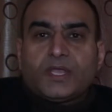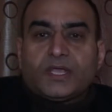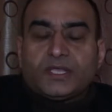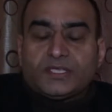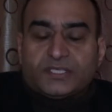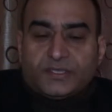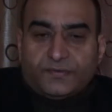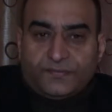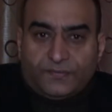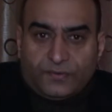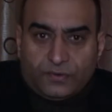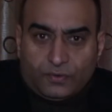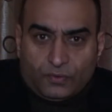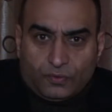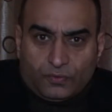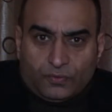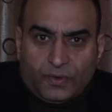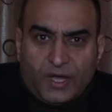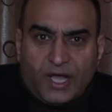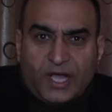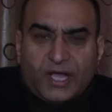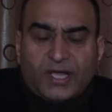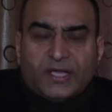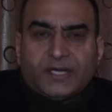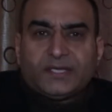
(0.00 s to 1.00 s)
is a flu
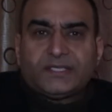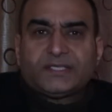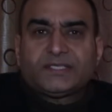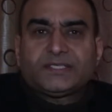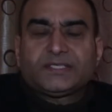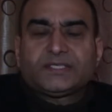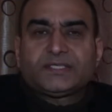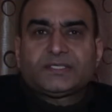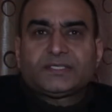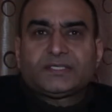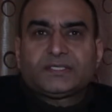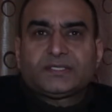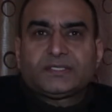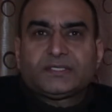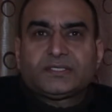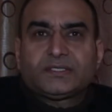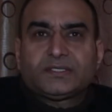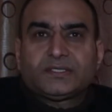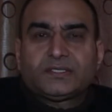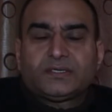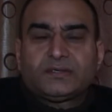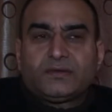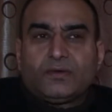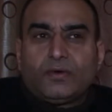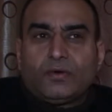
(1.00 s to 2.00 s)

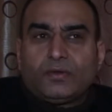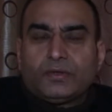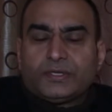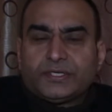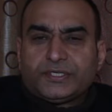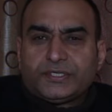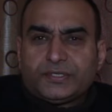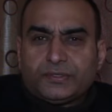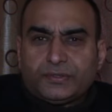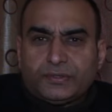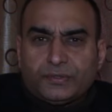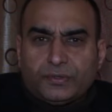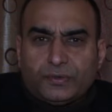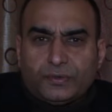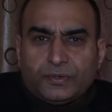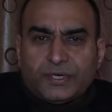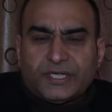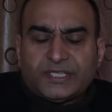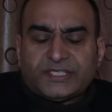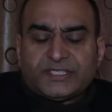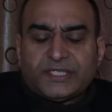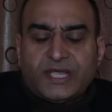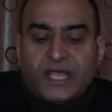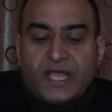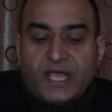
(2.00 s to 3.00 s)
virus, also known
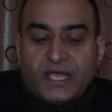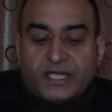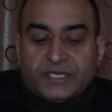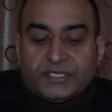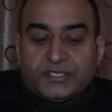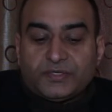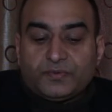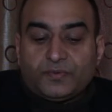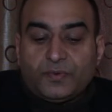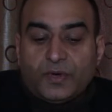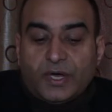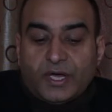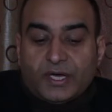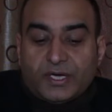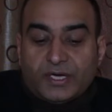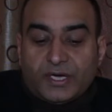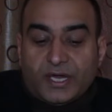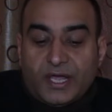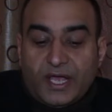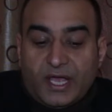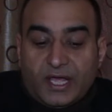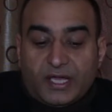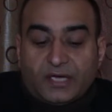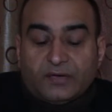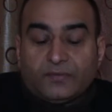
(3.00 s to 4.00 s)
as
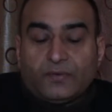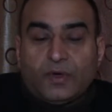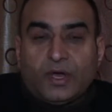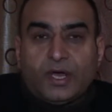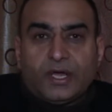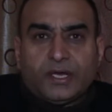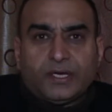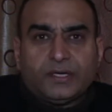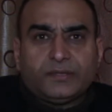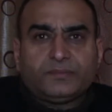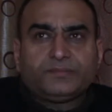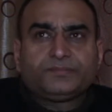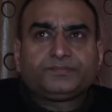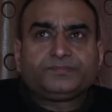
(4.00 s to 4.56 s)
H1N1.